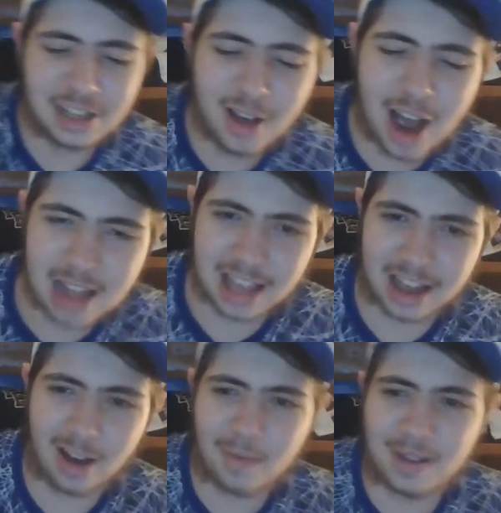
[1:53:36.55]
You heard the
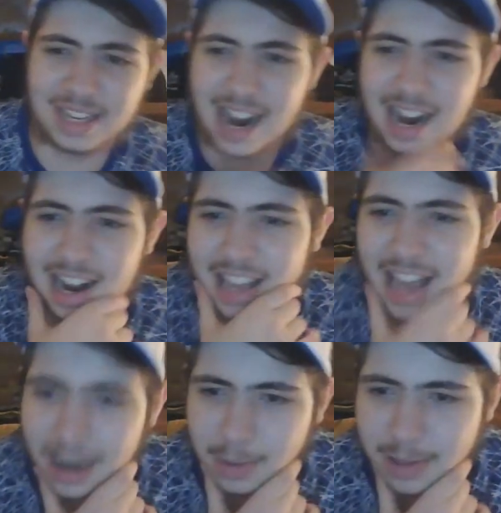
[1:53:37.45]
commentator.
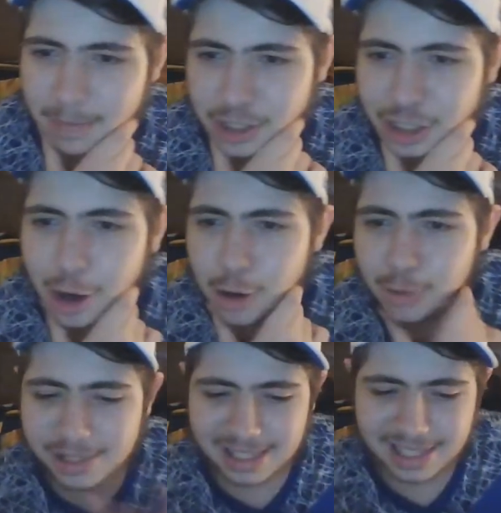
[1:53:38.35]
Get him some
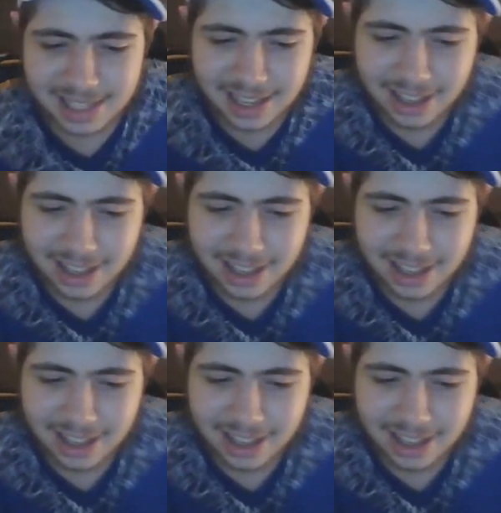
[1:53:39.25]
juice.